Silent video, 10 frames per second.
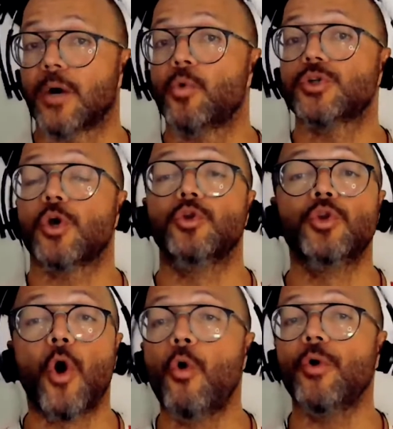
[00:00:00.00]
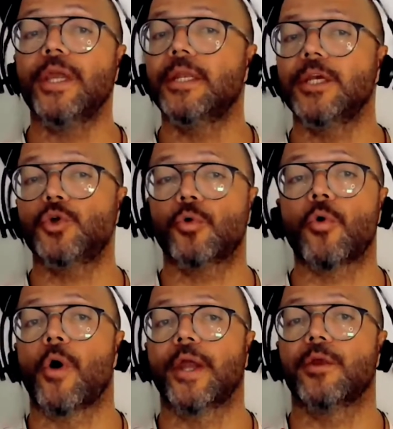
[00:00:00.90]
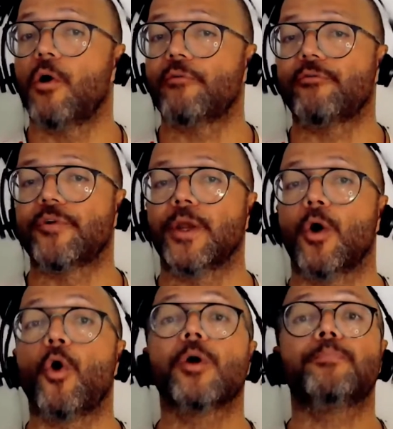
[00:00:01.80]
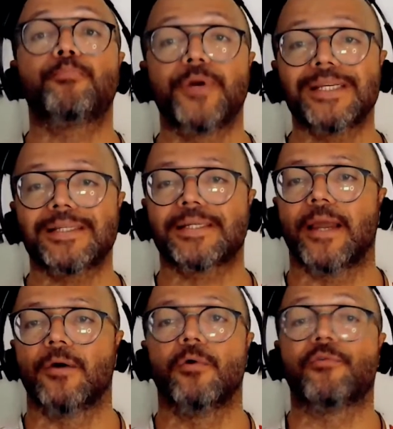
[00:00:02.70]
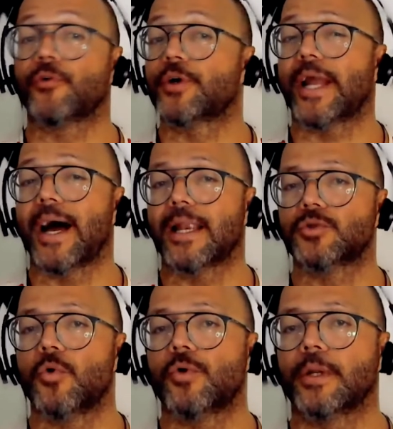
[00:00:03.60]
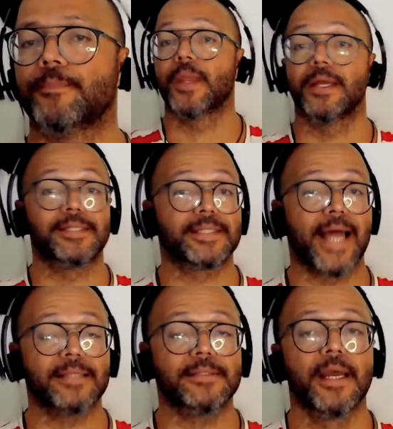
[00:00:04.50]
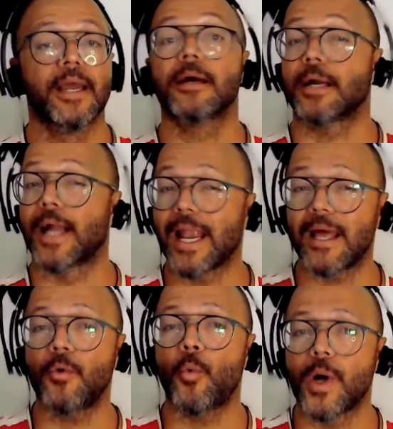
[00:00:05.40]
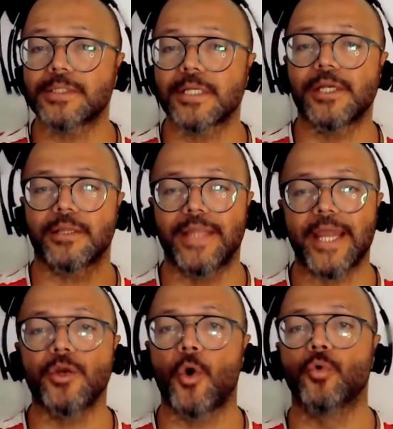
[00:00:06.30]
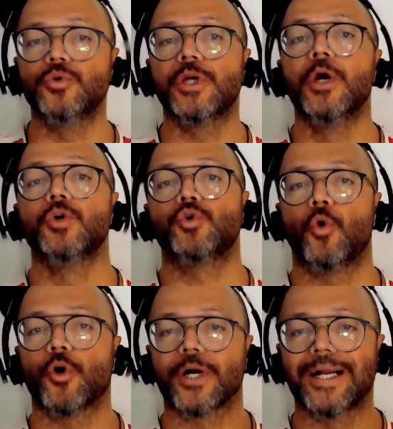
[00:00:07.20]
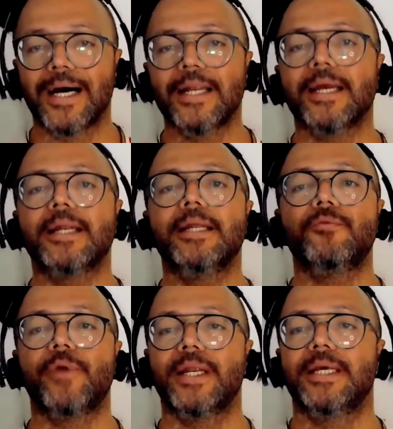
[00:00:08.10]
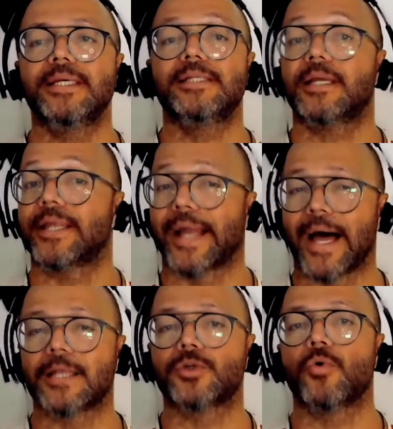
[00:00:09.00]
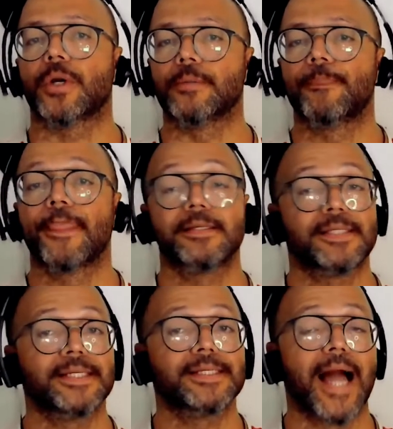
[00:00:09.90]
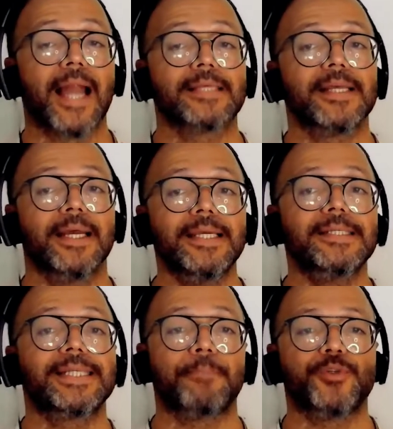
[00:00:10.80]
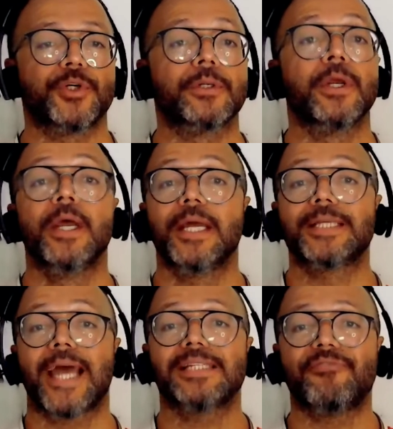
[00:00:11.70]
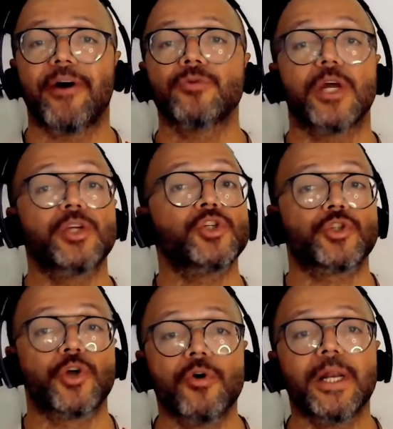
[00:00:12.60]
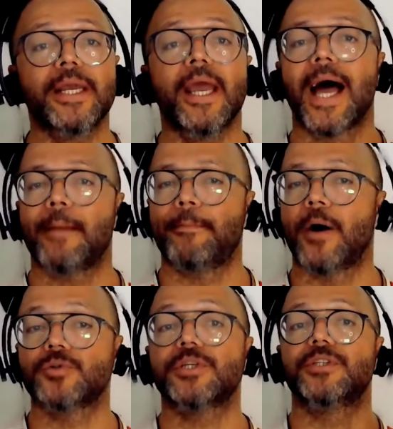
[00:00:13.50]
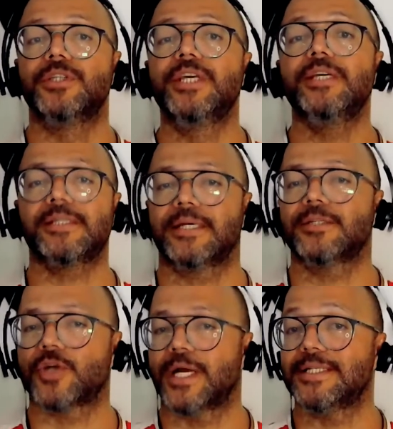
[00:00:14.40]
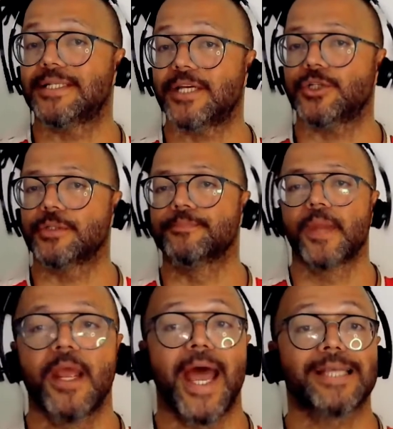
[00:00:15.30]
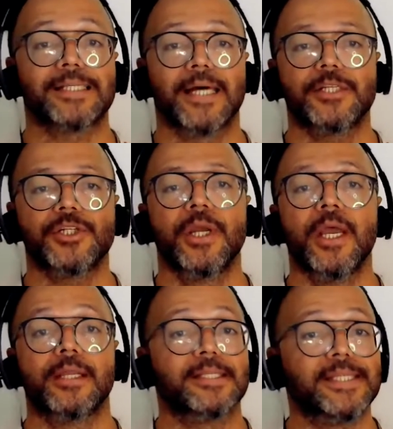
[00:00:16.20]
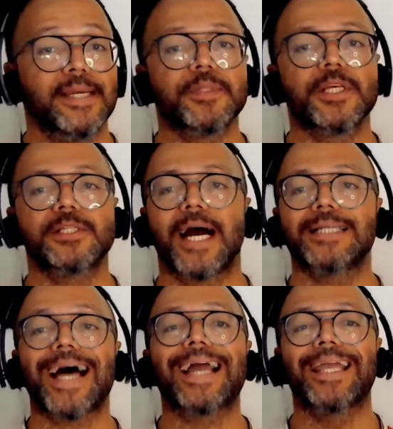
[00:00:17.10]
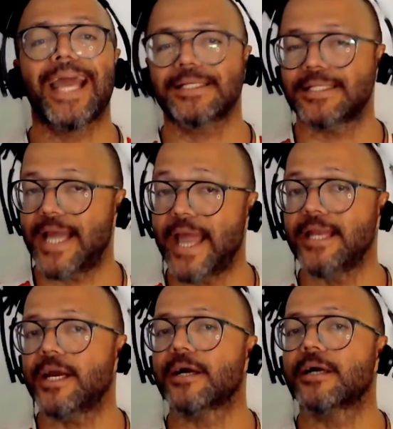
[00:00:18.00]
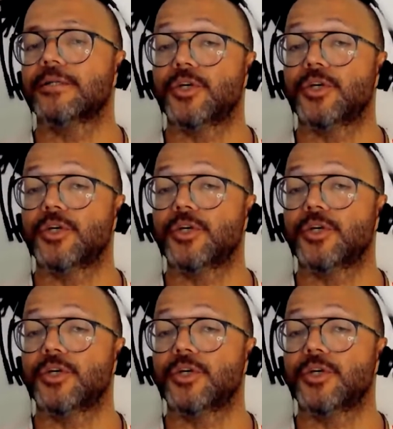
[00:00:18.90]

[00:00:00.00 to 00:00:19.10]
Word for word: There was no initial coin offering or pre-sale for the Gala token. Instead, Gala wanted their nodes to organically release the Gala token. Since Gala's inception, it has felt strongly about decentralization. As such, the team decide against any early